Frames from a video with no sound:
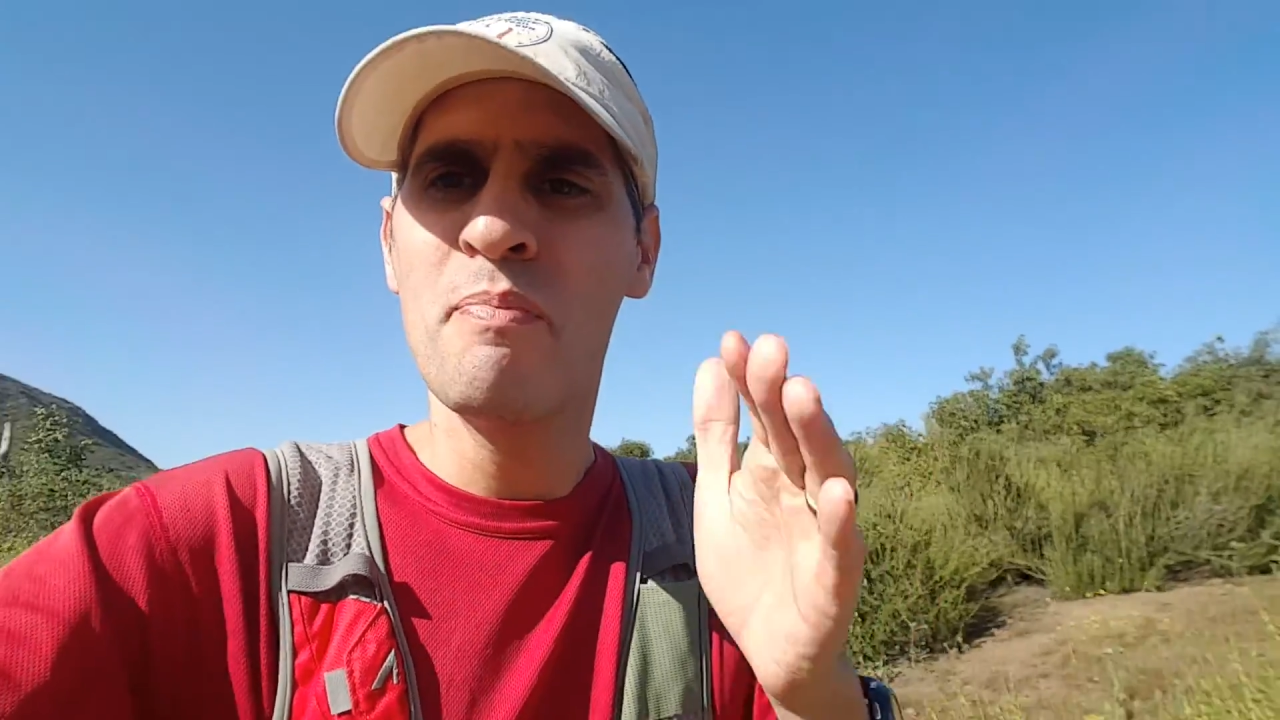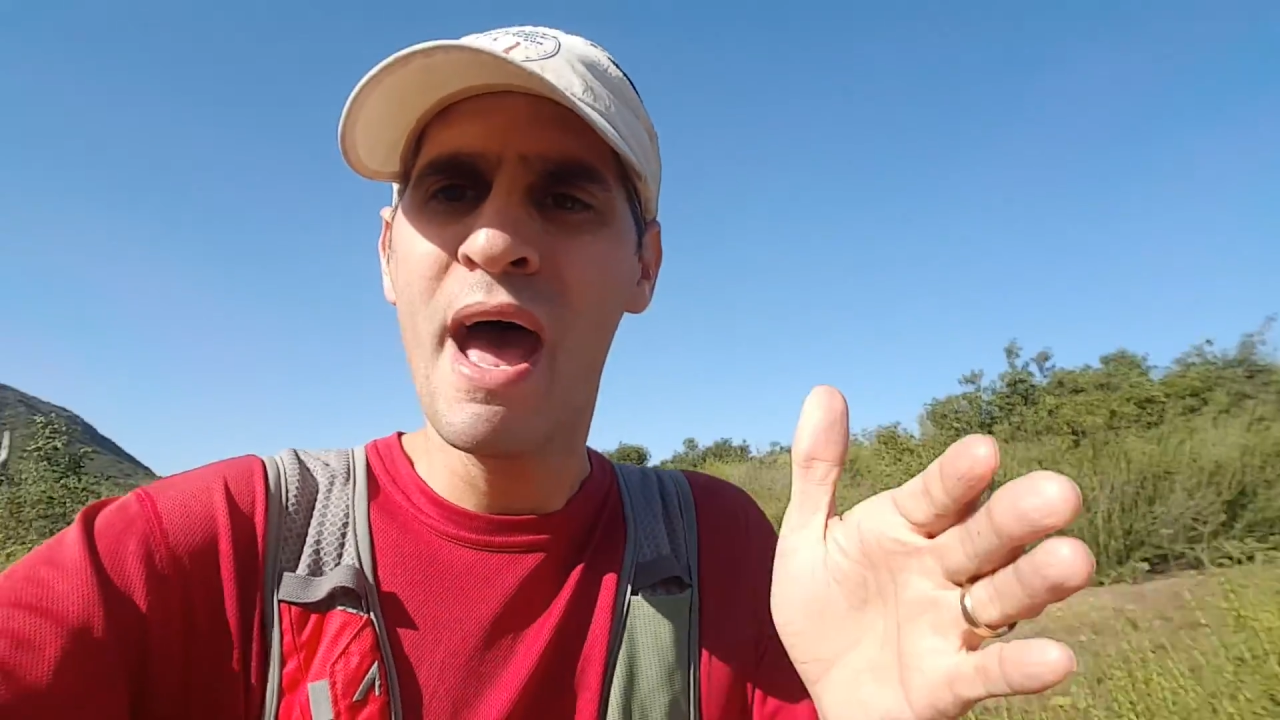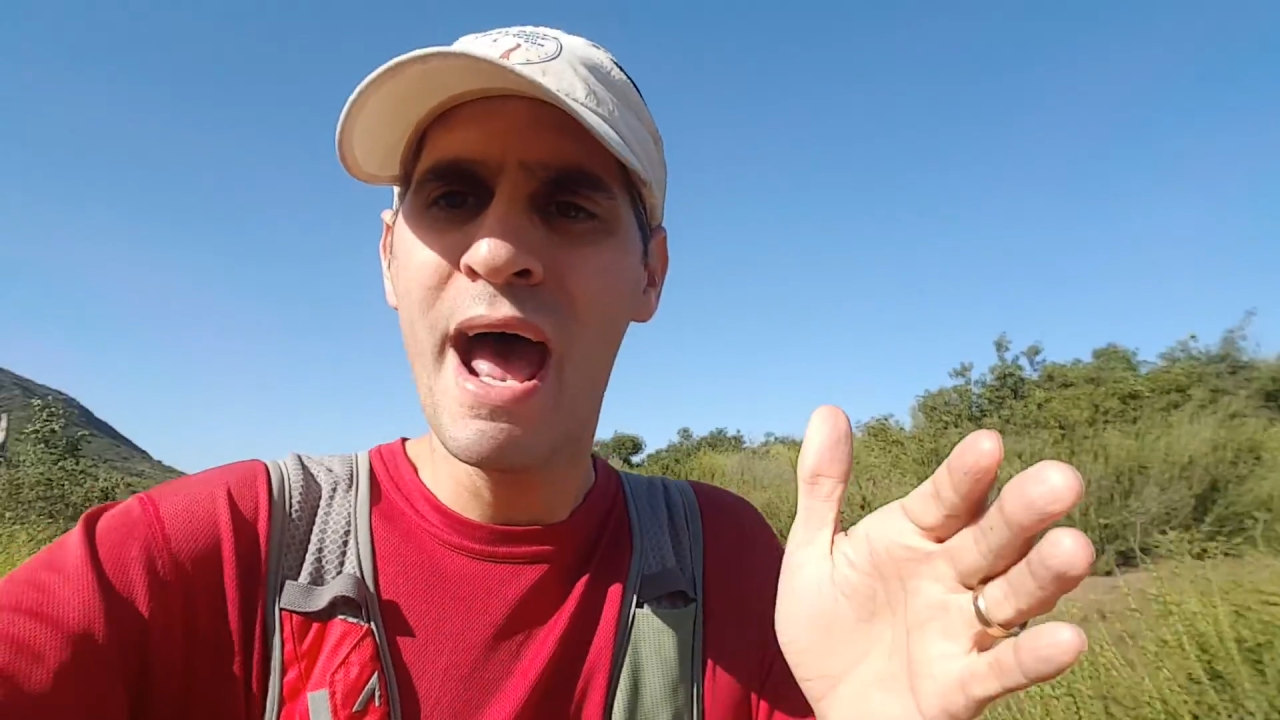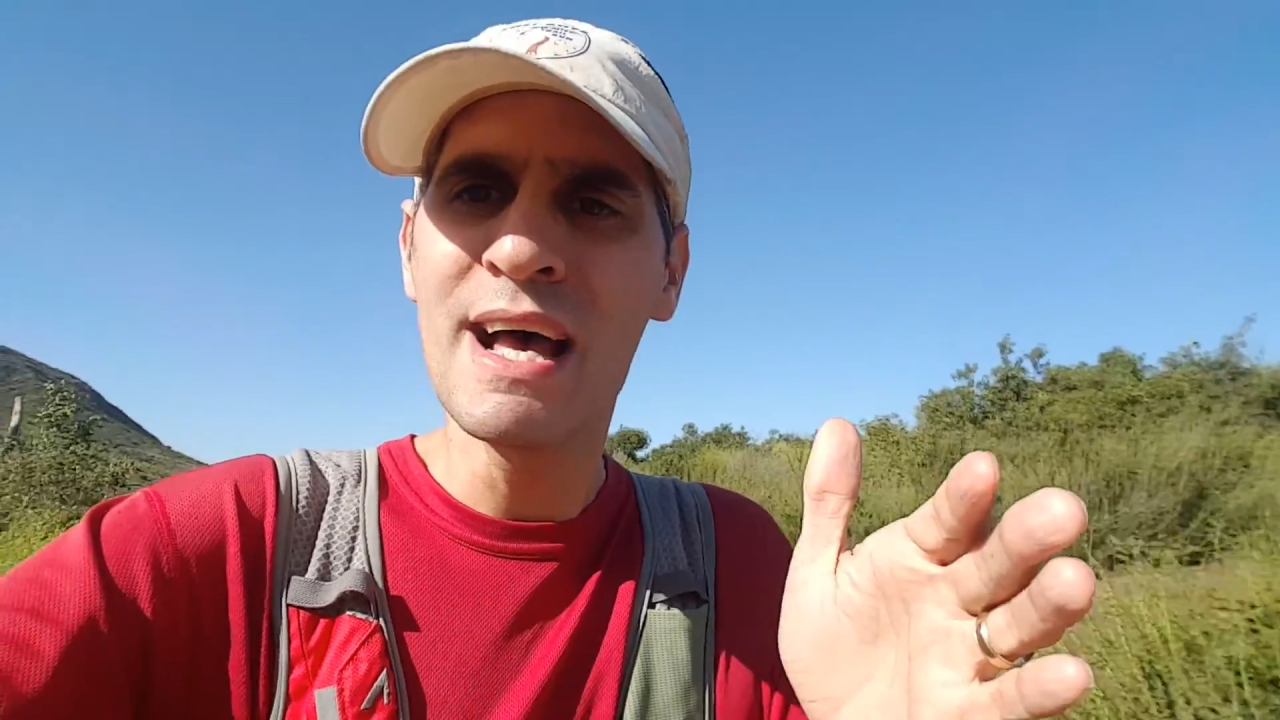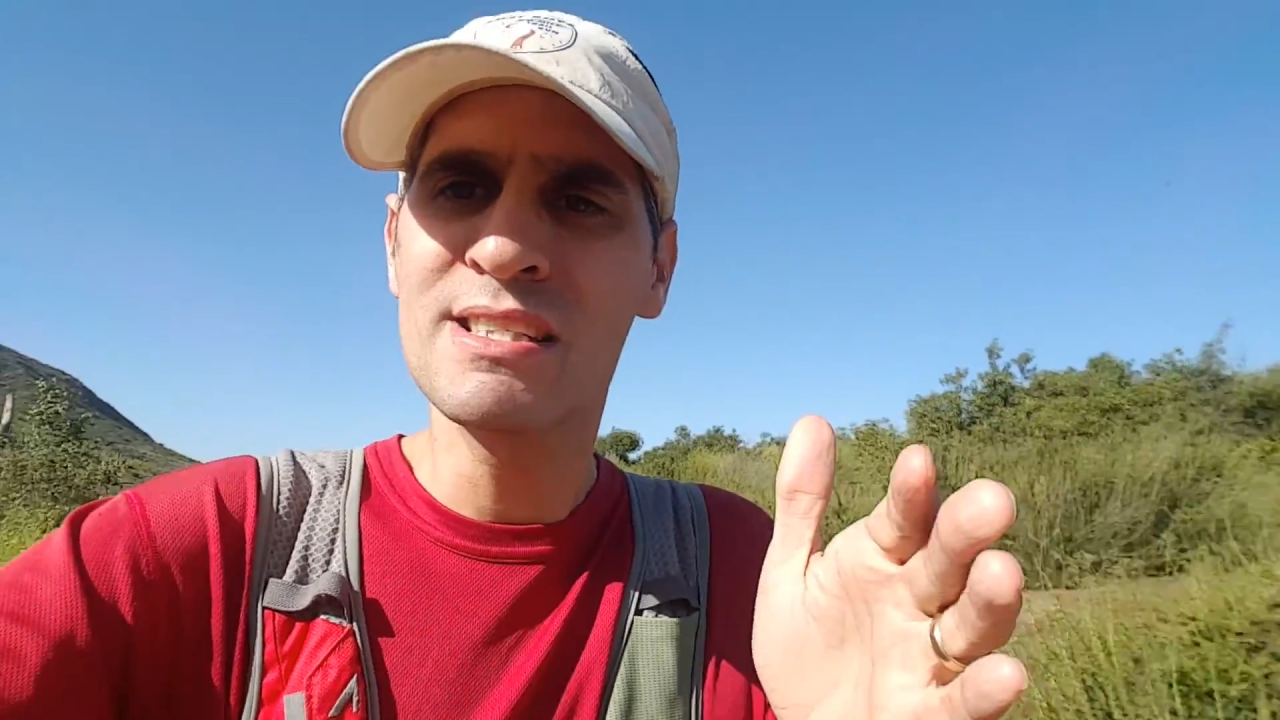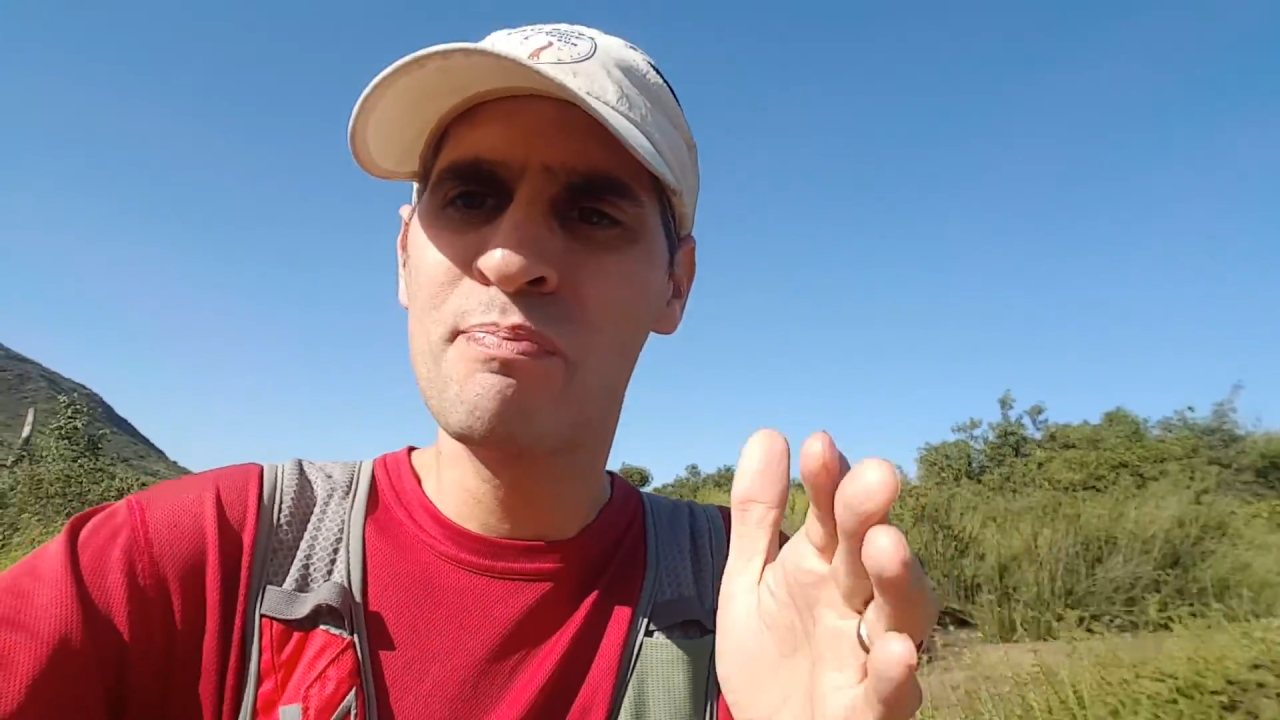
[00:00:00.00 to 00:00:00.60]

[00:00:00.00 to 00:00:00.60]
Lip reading: past